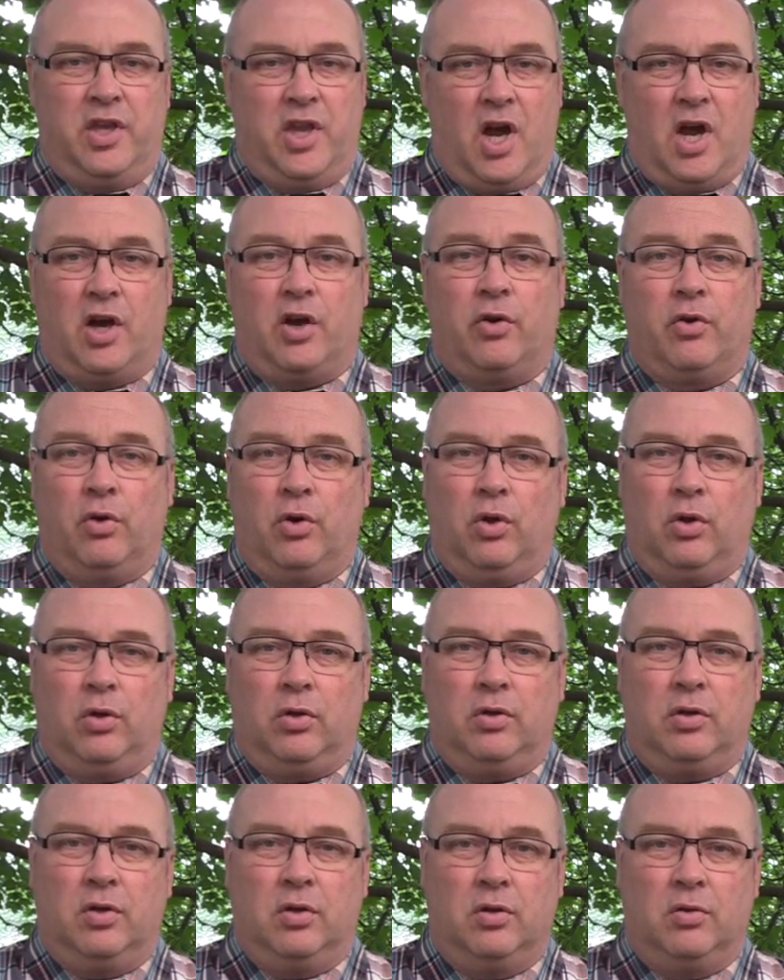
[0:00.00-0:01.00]
Young or
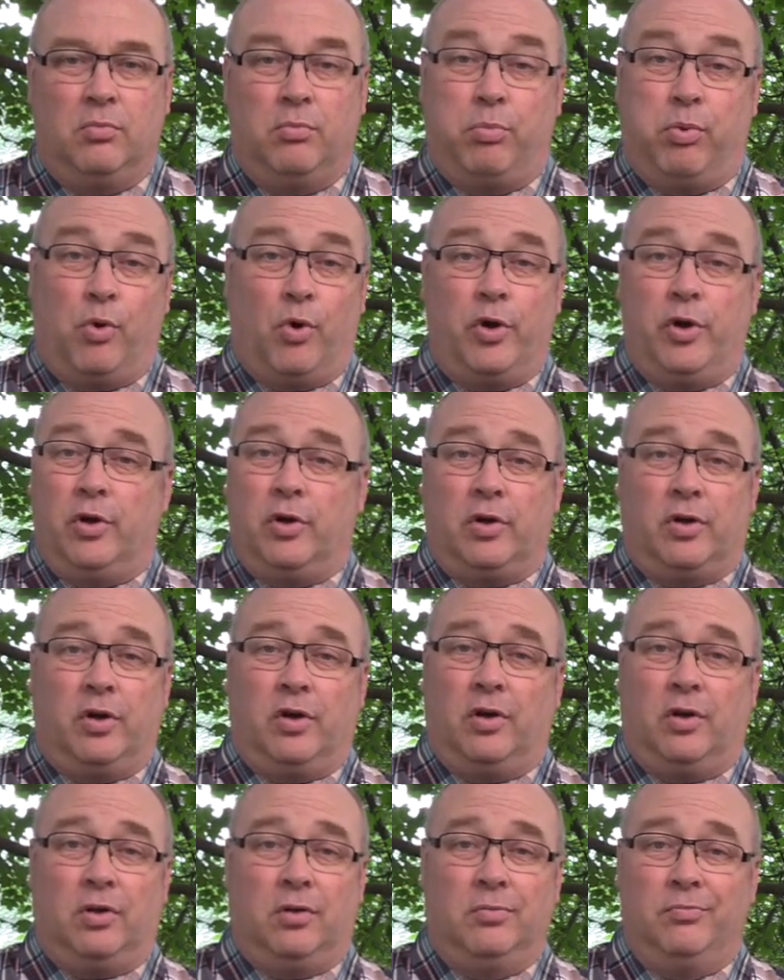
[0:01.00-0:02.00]
old, boy or
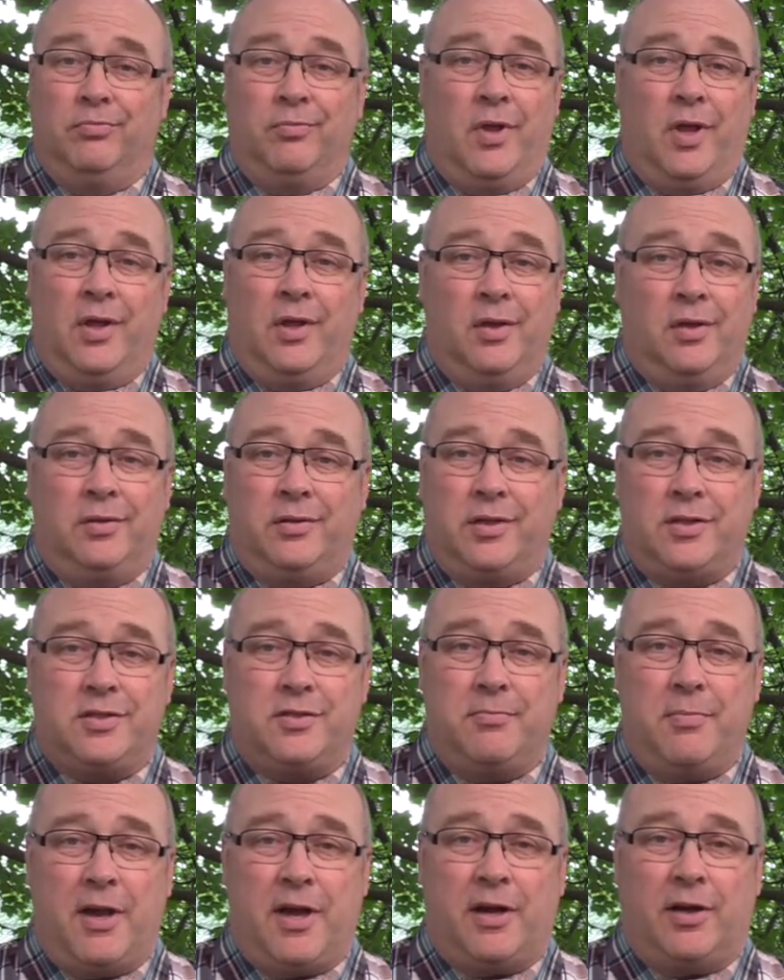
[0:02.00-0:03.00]
girl,
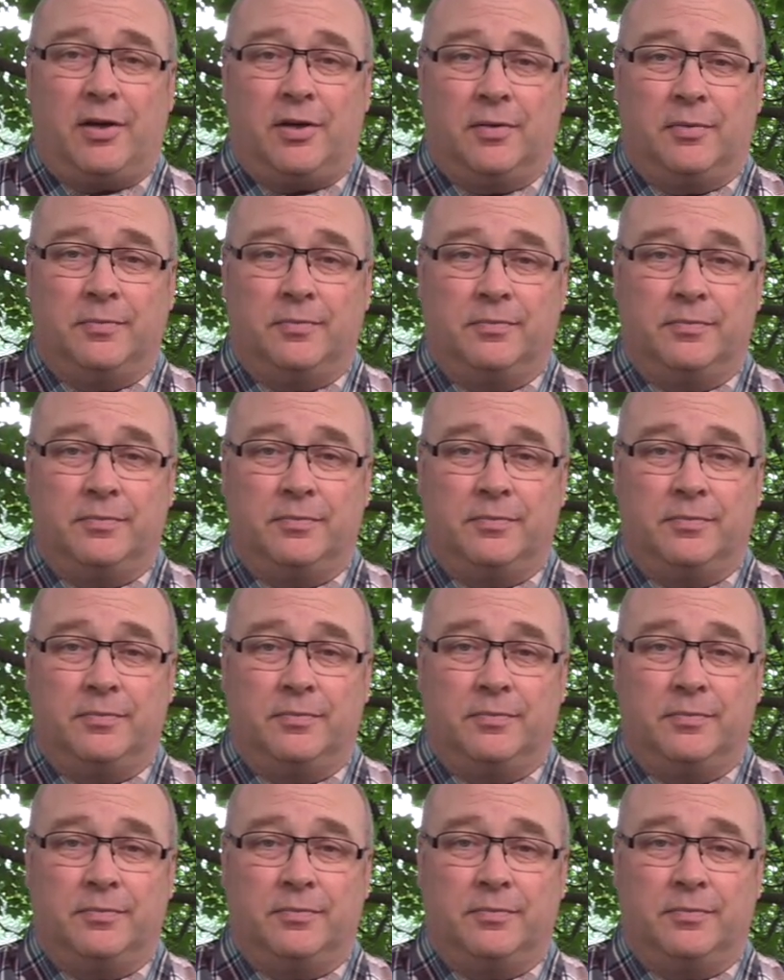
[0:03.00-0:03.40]
doesn't matter.